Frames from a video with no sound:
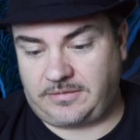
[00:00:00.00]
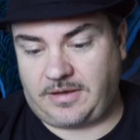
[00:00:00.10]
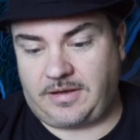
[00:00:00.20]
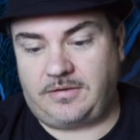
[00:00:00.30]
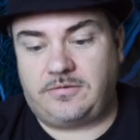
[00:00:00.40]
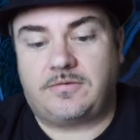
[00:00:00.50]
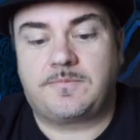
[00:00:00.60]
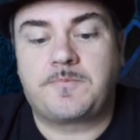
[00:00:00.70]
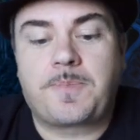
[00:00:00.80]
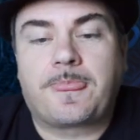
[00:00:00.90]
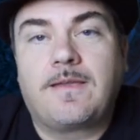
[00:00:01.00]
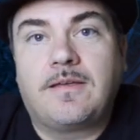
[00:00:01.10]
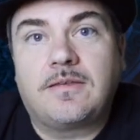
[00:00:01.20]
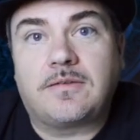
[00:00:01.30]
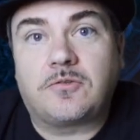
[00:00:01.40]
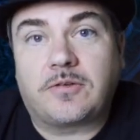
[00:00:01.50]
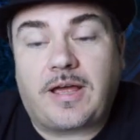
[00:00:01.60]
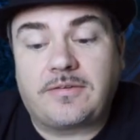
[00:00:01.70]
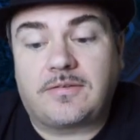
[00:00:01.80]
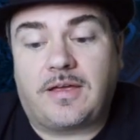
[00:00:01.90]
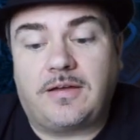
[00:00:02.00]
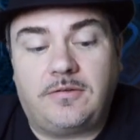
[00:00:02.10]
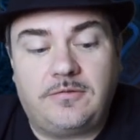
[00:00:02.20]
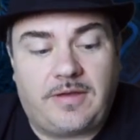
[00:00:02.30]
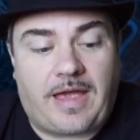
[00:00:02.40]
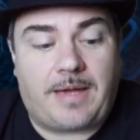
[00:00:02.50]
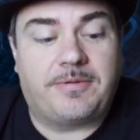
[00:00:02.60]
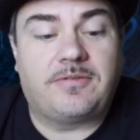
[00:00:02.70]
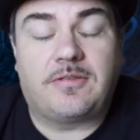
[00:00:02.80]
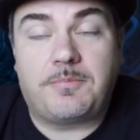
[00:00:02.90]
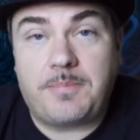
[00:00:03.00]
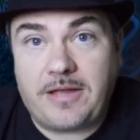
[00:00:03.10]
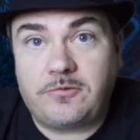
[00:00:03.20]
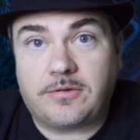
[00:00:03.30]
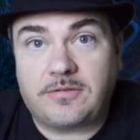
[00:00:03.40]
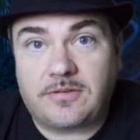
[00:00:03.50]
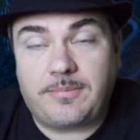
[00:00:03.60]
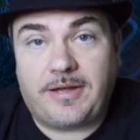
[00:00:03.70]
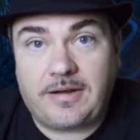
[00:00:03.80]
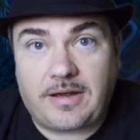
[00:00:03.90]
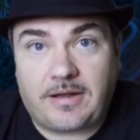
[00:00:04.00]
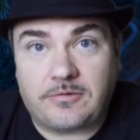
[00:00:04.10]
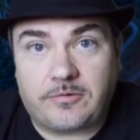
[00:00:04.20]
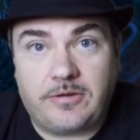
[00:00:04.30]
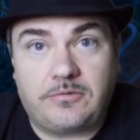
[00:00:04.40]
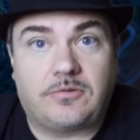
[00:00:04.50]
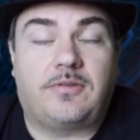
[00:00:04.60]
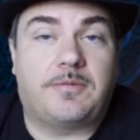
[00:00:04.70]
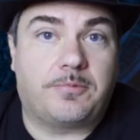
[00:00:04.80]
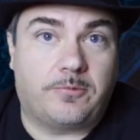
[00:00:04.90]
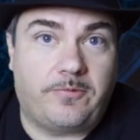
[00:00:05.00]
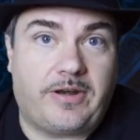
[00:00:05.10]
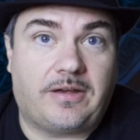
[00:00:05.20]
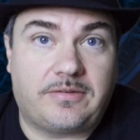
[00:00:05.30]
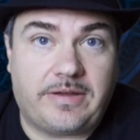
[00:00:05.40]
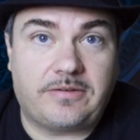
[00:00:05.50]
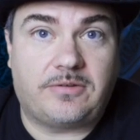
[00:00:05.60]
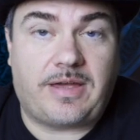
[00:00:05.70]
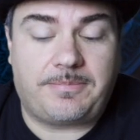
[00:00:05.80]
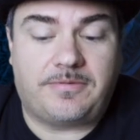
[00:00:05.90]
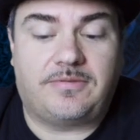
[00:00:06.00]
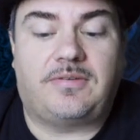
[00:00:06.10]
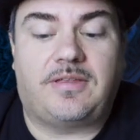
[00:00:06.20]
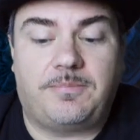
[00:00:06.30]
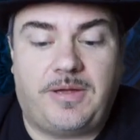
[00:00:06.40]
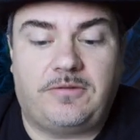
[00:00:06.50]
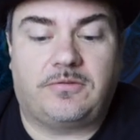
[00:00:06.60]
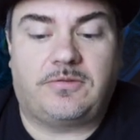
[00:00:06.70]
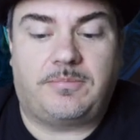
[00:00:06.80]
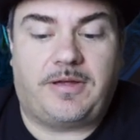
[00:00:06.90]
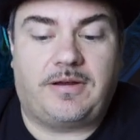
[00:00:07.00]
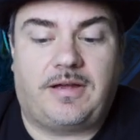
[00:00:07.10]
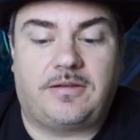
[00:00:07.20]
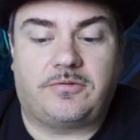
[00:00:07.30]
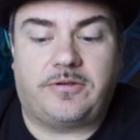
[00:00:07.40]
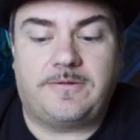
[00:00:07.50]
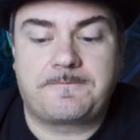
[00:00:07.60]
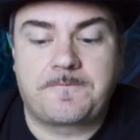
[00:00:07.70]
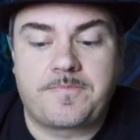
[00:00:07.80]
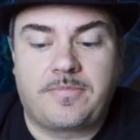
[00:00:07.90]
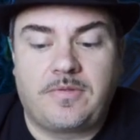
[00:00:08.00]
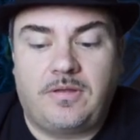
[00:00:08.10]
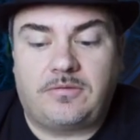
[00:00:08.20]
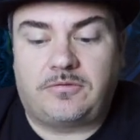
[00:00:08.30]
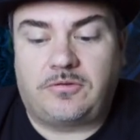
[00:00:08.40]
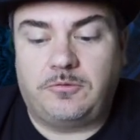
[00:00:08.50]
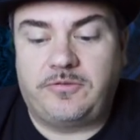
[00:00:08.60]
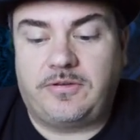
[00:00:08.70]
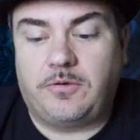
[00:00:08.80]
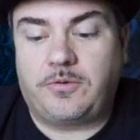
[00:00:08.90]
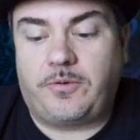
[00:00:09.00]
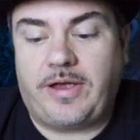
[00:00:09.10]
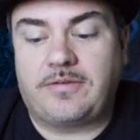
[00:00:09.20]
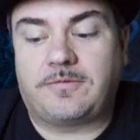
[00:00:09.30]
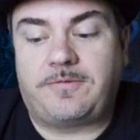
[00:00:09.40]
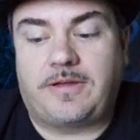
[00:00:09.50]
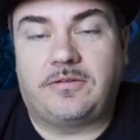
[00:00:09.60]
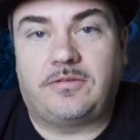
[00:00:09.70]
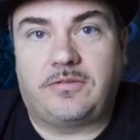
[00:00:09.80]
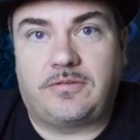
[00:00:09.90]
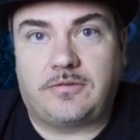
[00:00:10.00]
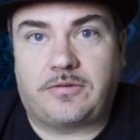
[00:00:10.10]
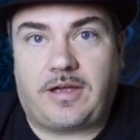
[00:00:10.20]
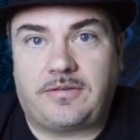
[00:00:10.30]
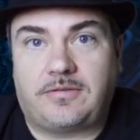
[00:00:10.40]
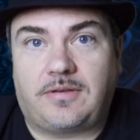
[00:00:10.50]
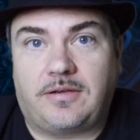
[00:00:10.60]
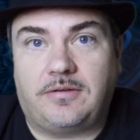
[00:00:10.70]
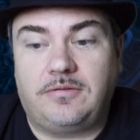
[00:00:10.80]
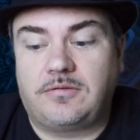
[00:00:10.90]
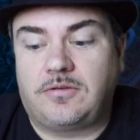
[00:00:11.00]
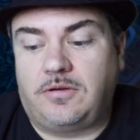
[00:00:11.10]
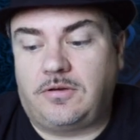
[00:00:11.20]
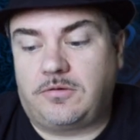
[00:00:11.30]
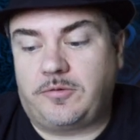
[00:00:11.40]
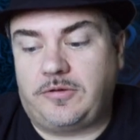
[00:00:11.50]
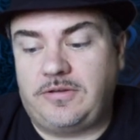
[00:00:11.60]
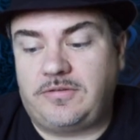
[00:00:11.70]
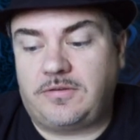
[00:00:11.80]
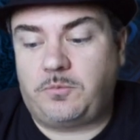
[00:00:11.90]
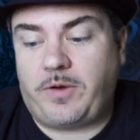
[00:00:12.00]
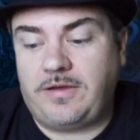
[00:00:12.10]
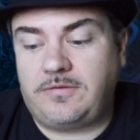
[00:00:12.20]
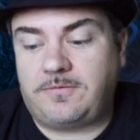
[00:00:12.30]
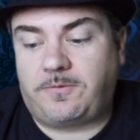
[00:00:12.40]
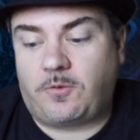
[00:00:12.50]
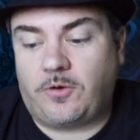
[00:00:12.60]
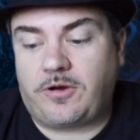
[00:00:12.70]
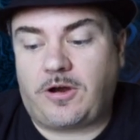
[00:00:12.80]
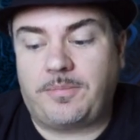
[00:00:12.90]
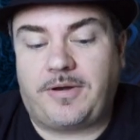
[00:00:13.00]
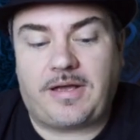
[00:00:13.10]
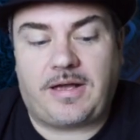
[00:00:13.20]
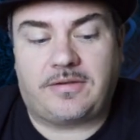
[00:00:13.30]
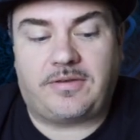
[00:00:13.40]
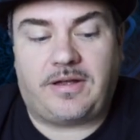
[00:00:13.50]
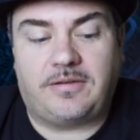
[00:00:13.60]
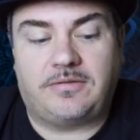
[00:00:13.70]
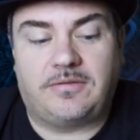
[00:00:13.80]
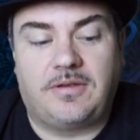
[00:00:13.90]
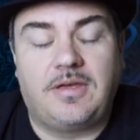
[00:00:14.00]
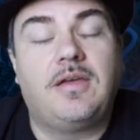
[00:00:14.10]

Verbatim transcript: stage. Citric acid cycle happens in the matrix of the mitochondria, just like pyruvate oxidation happens inside the matrix of the mitochondria. The two acetyl-CoAs are fed into the citric acid cycle. You're gonna release as waste four carbon dioxides.